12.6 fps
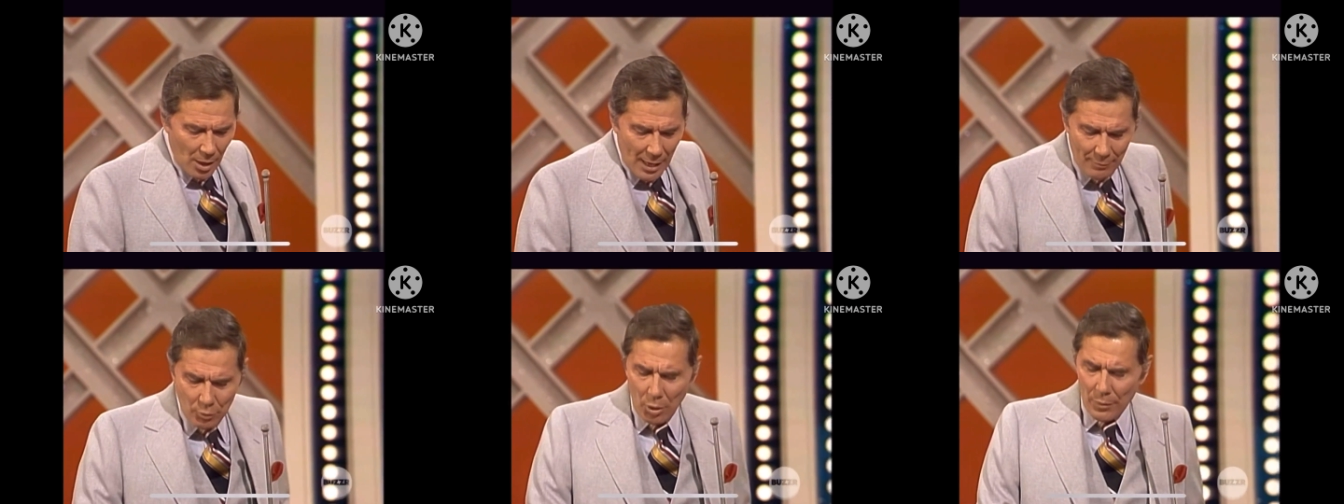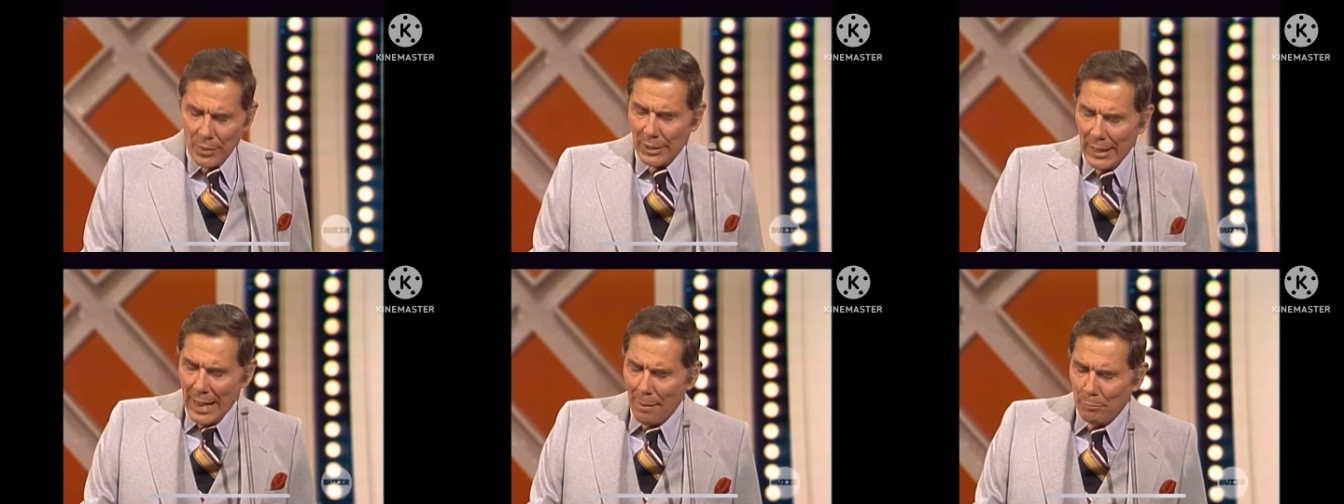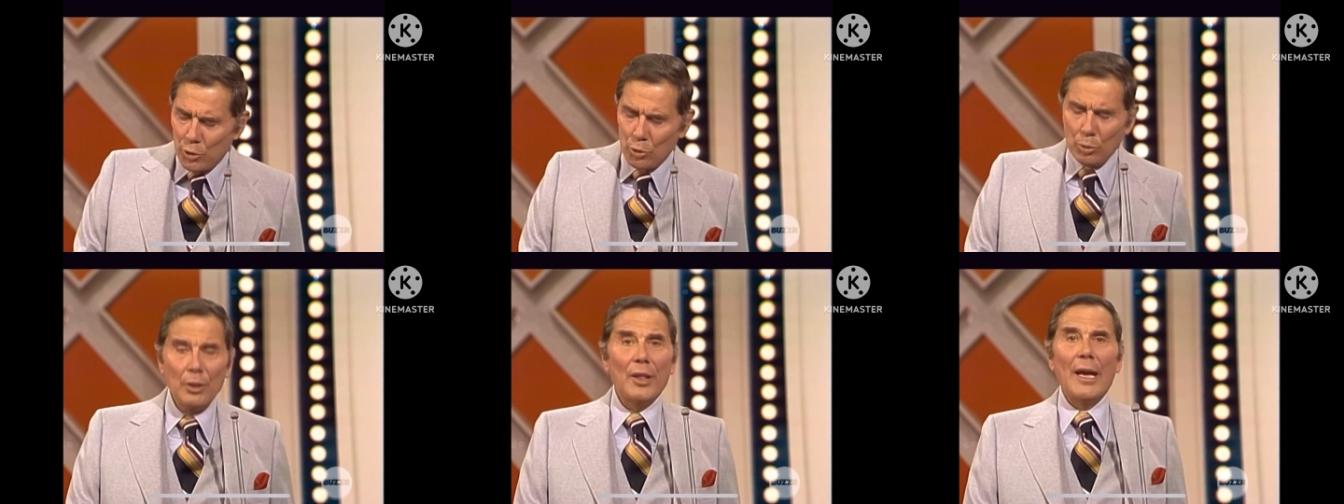Have you heard that
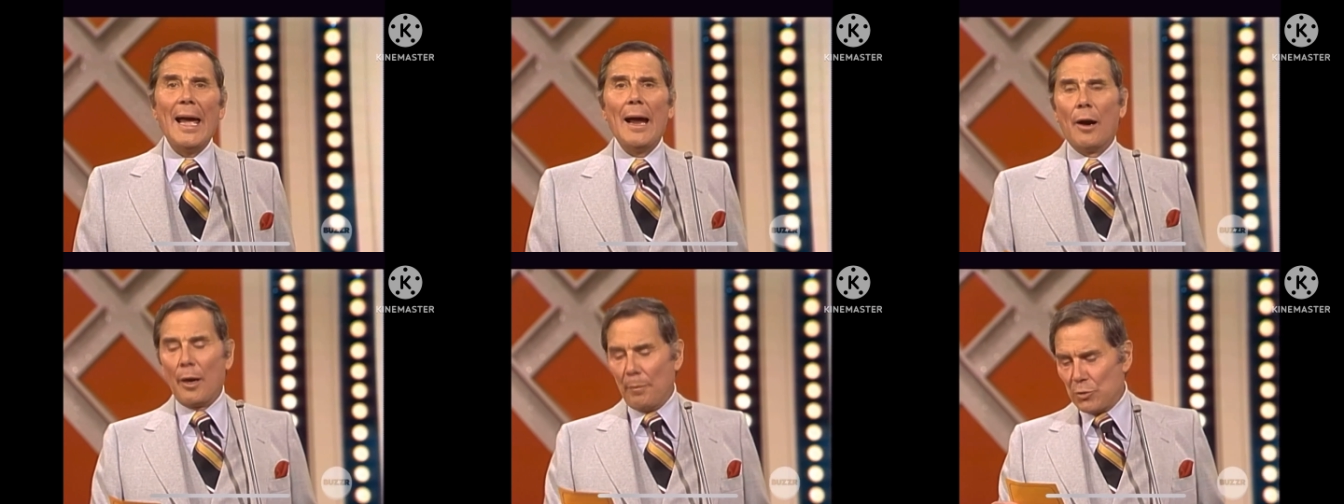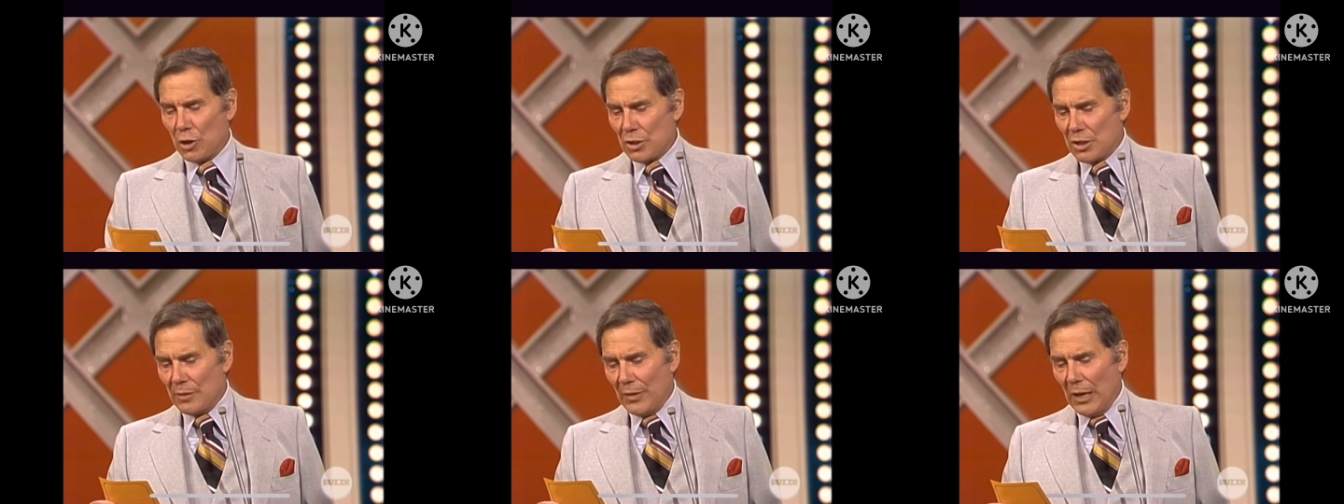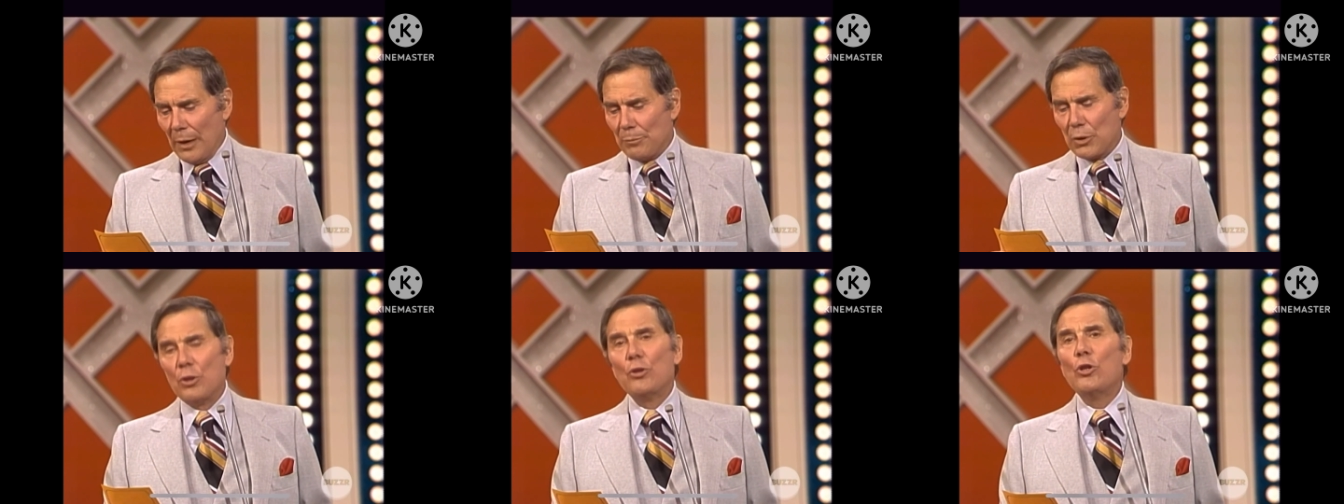Abdul the Arab just
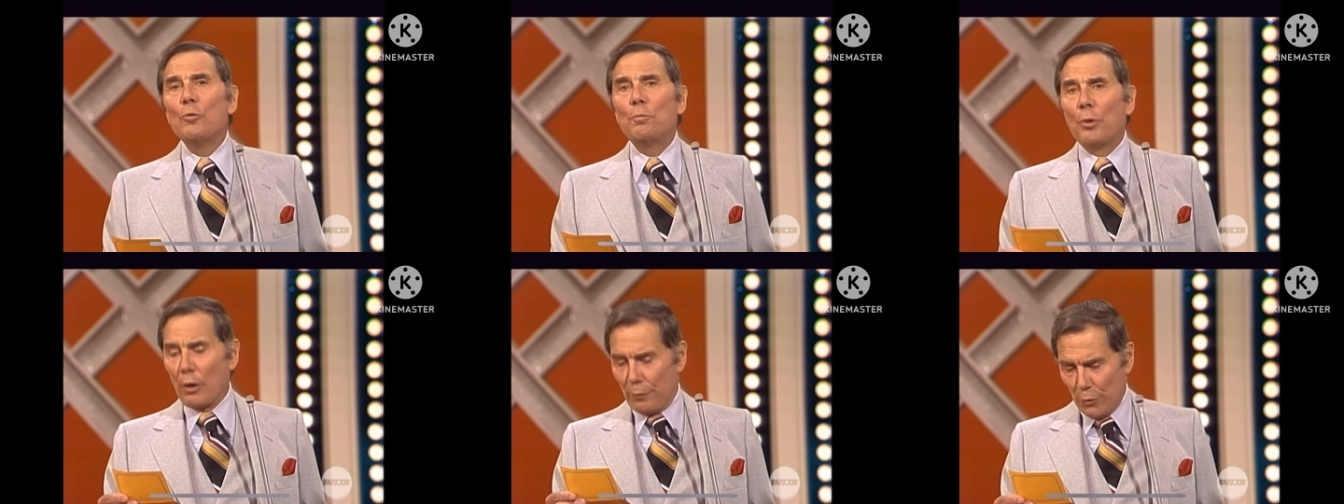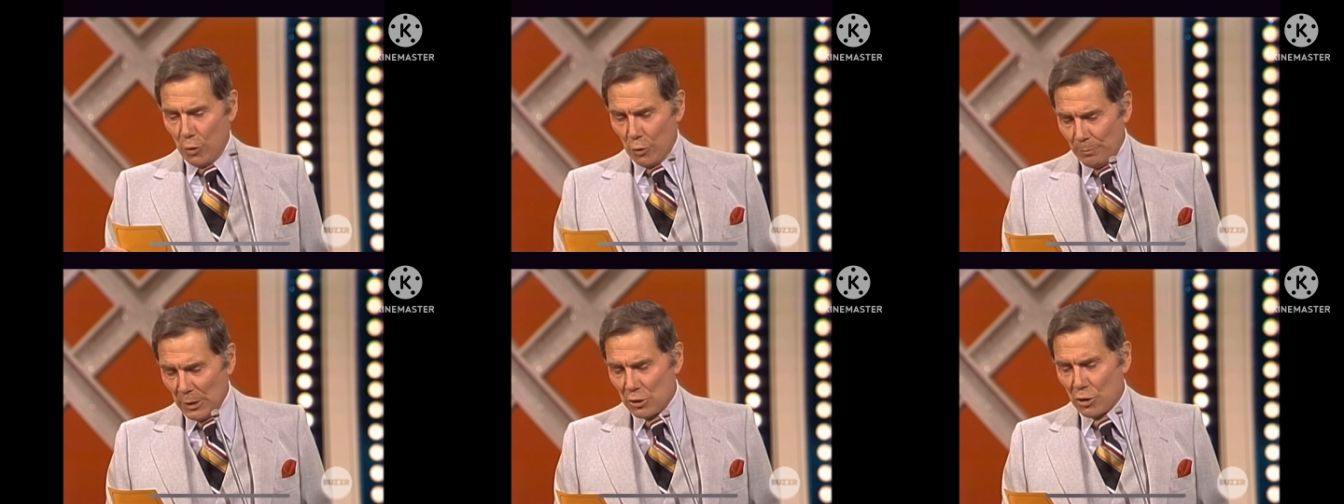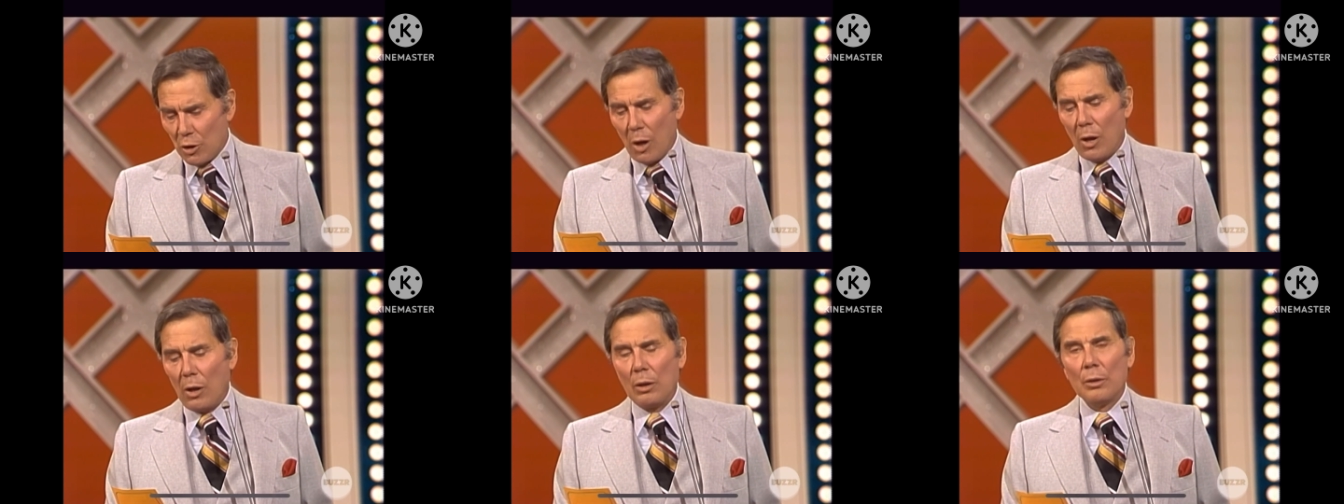developed a new perfume? It's
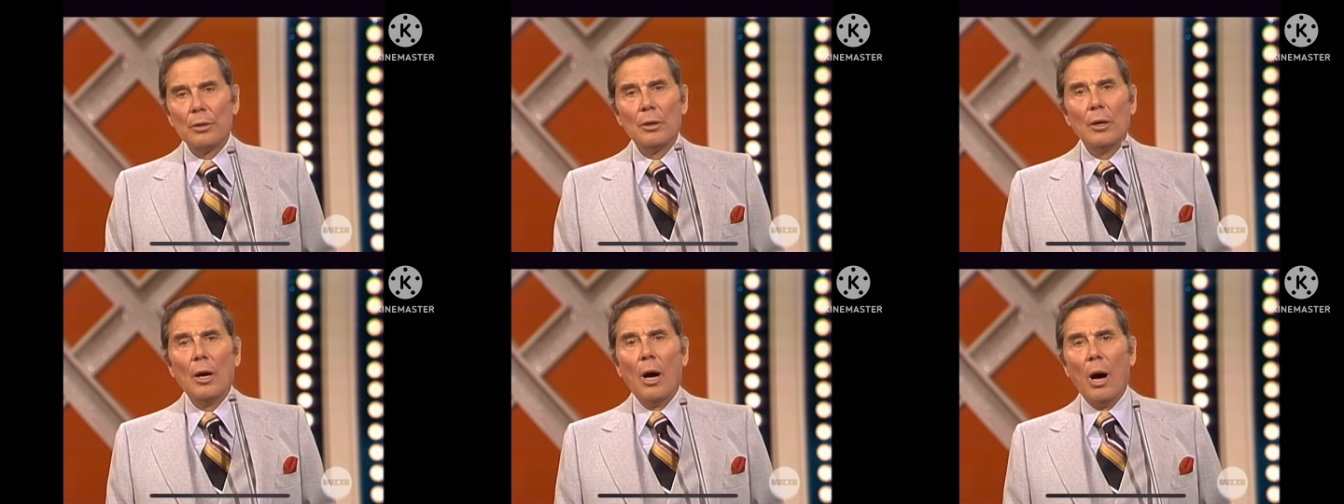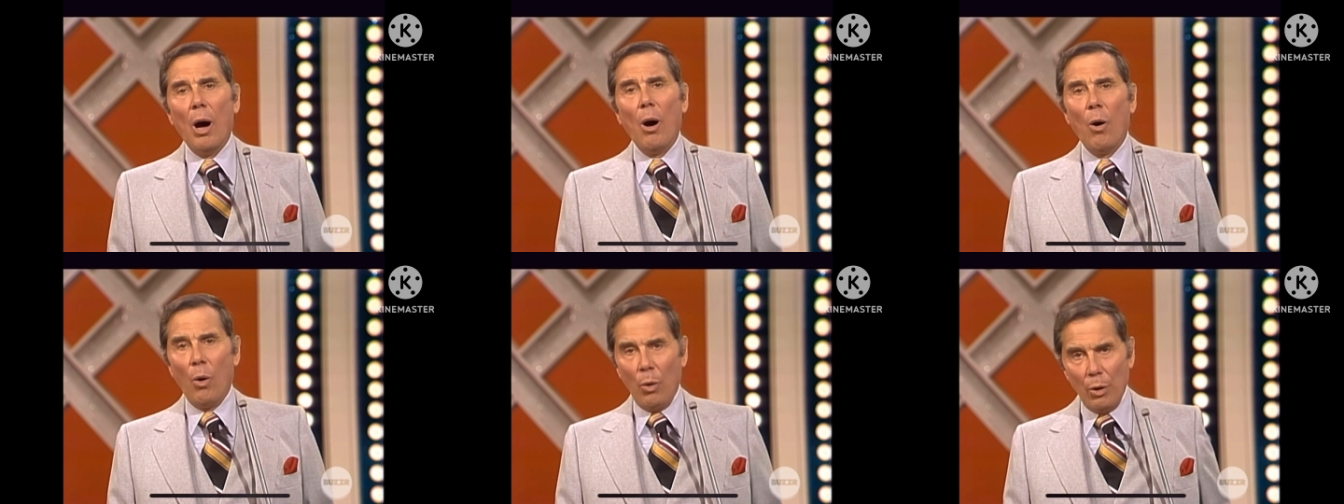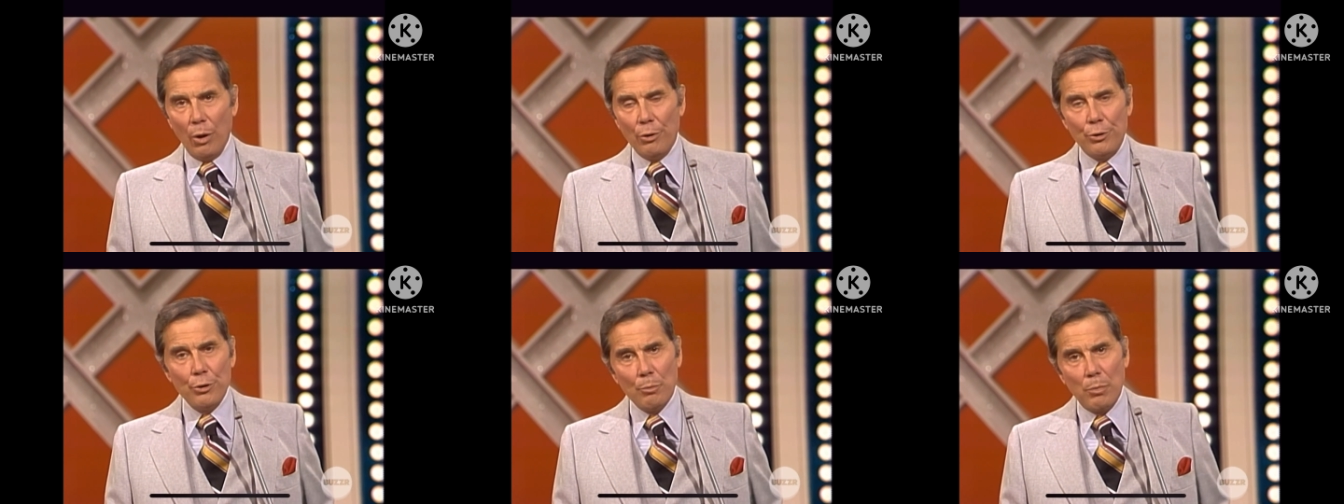called Eau
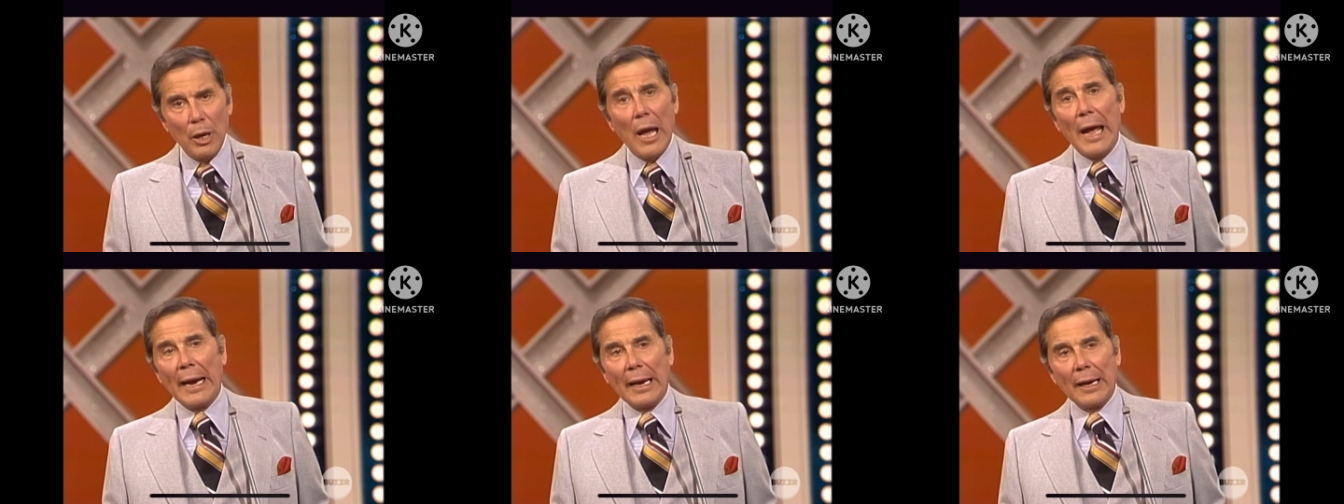du Blanc.